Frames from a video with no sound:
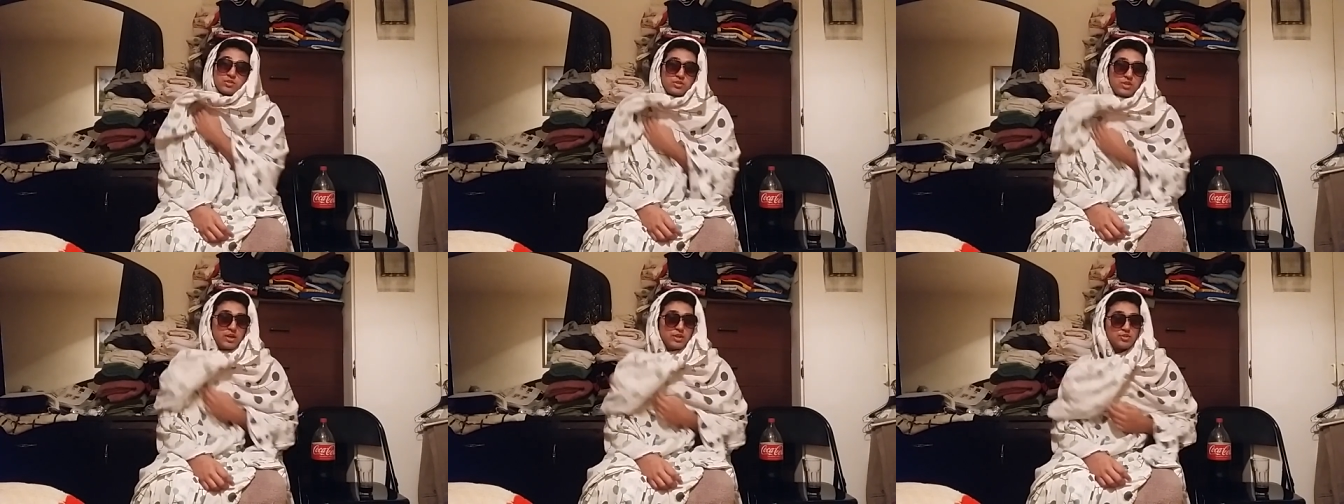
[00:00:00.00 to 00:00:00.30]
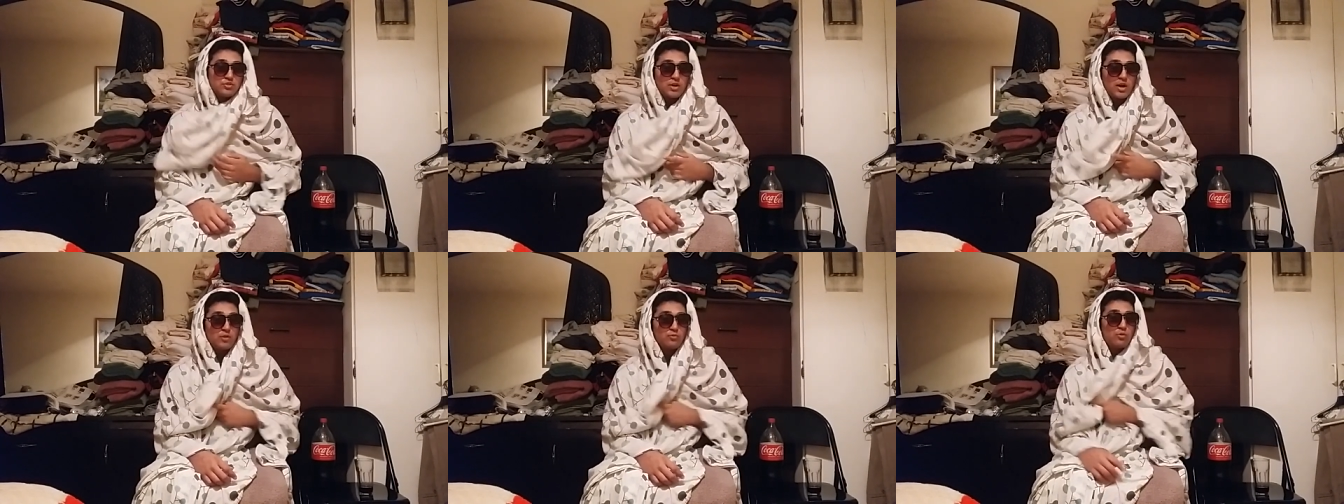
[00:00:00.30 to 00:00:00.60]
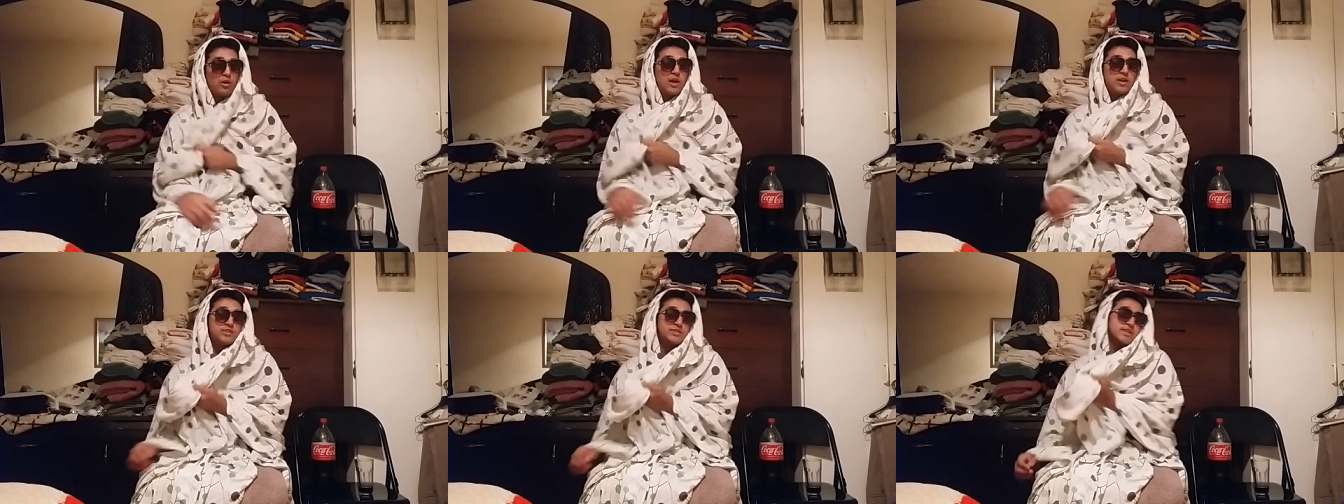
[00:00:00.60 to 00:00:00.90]
So I
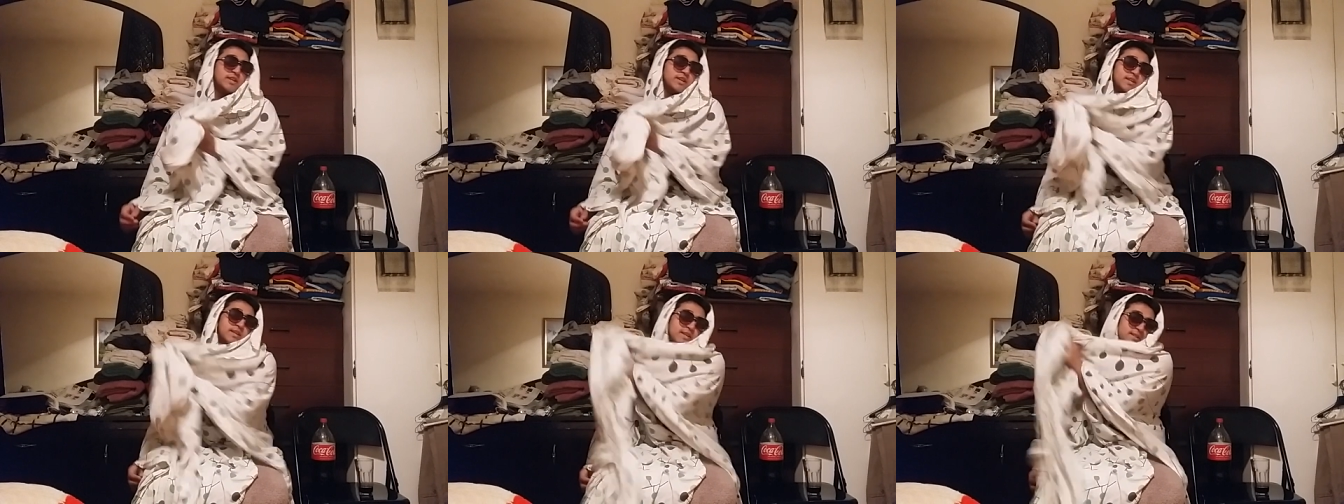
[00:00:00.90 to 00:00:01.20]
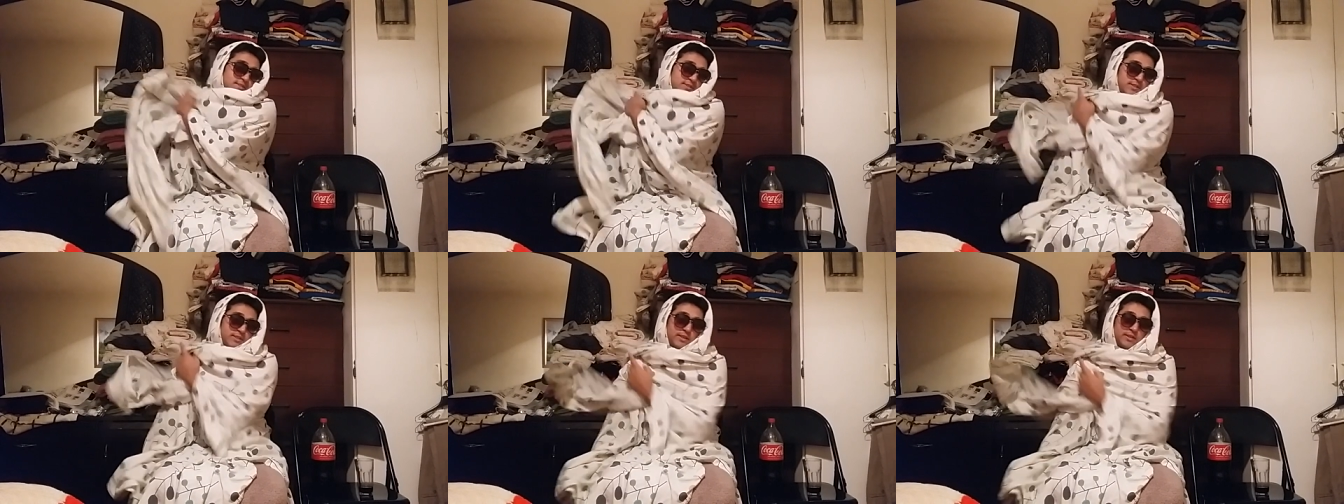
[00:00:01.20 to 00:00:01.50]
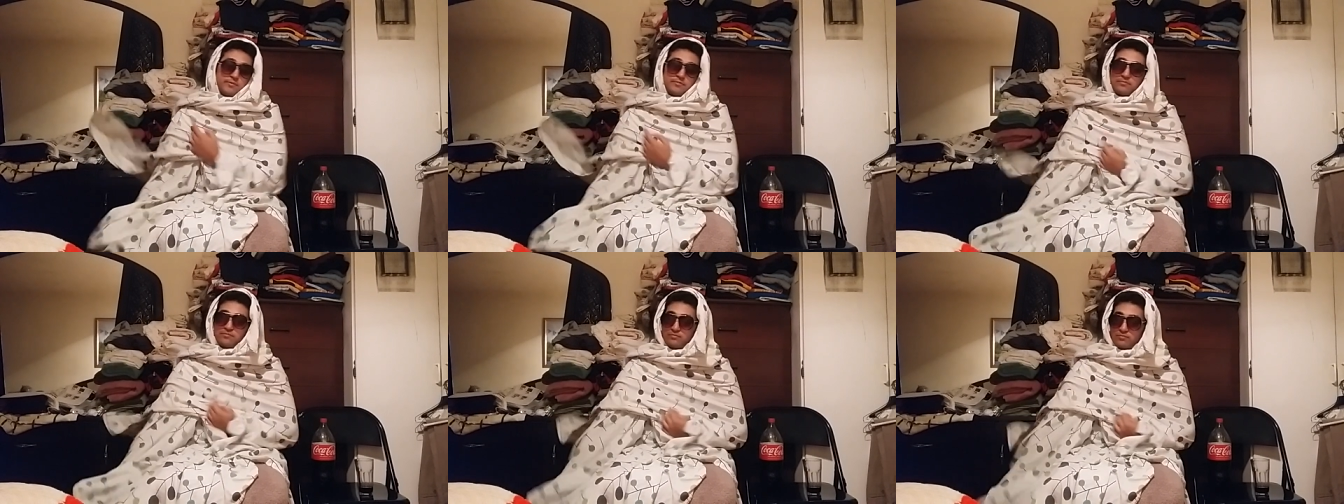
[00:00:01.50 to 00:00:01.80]
tried watching
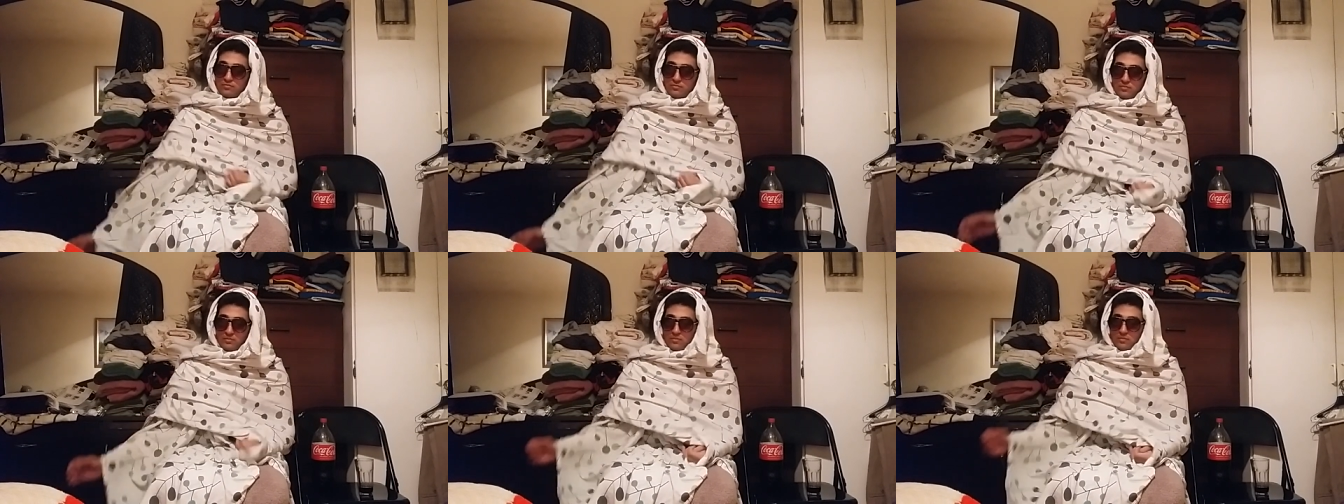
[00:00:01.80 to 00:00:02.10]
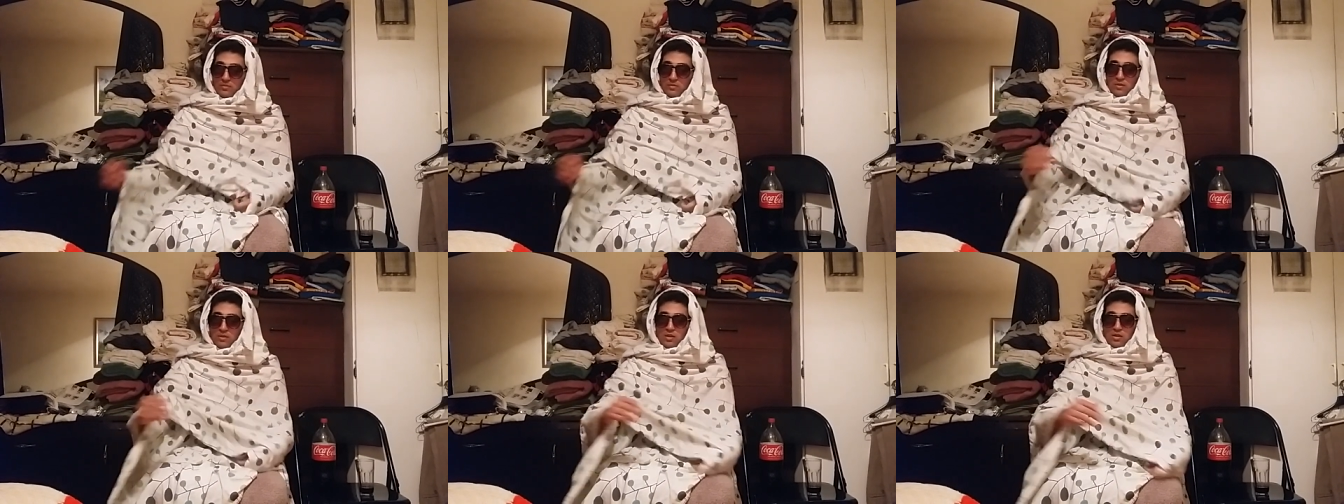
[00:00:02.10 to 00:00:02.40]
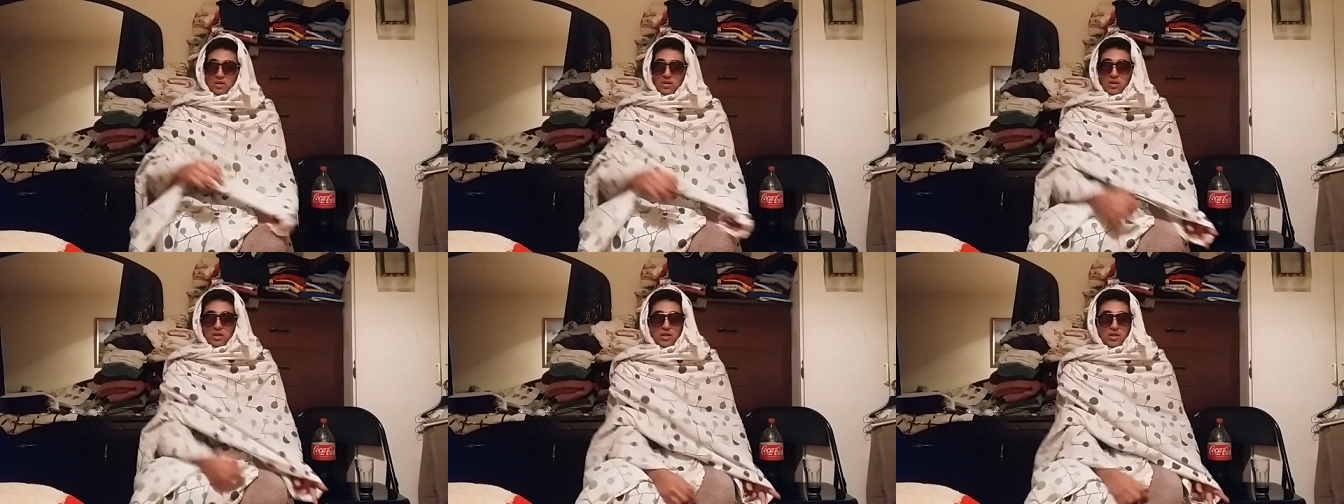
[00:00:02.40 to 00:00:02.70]
NXT.
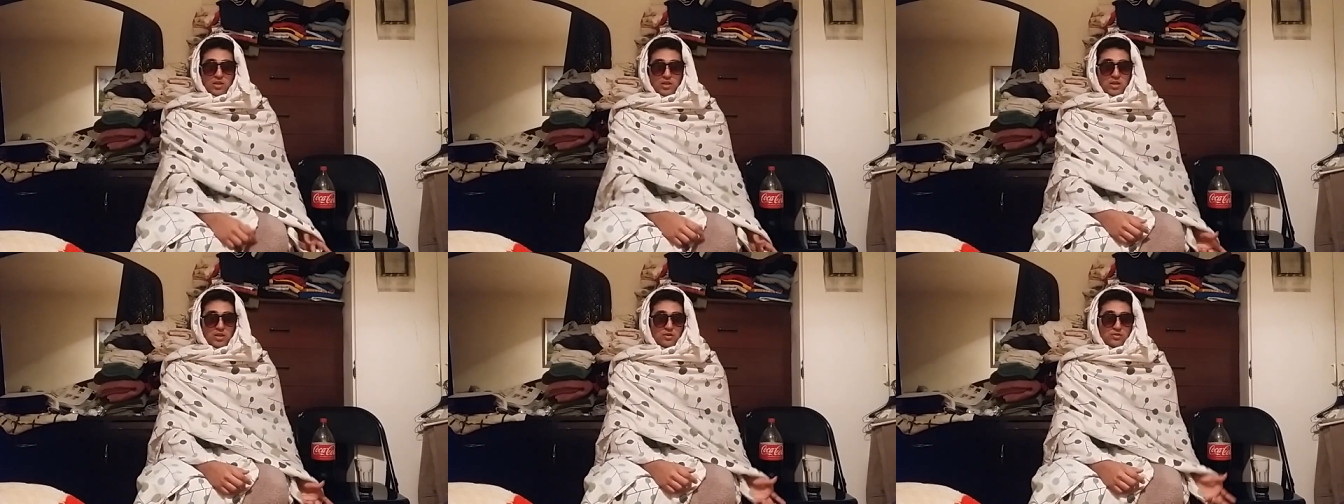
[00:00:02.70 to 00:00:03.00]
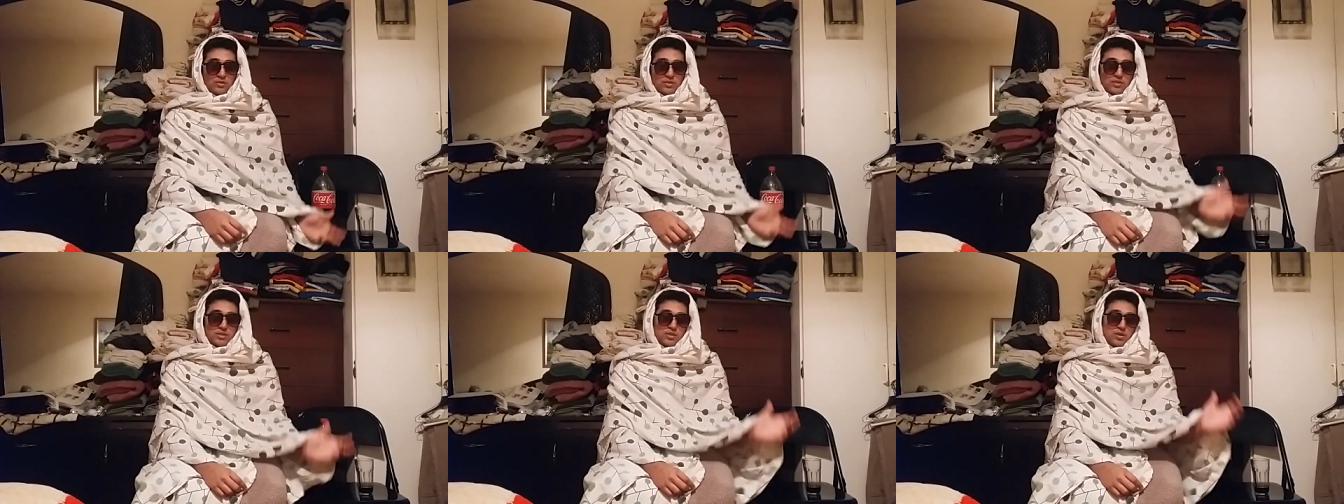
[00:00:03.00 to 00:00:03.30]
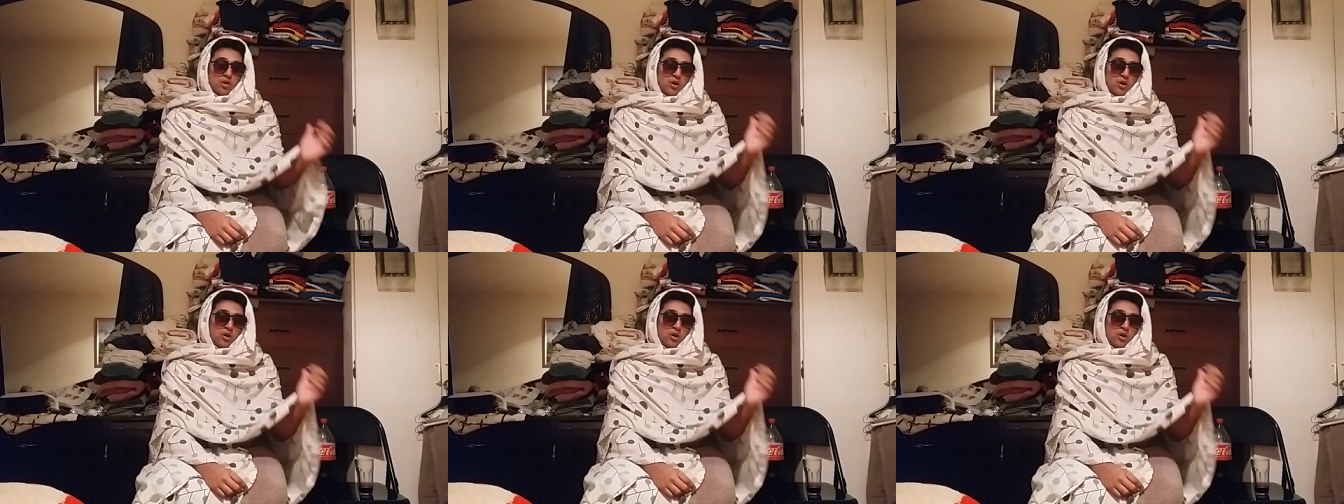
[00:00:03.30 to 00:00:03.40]
It was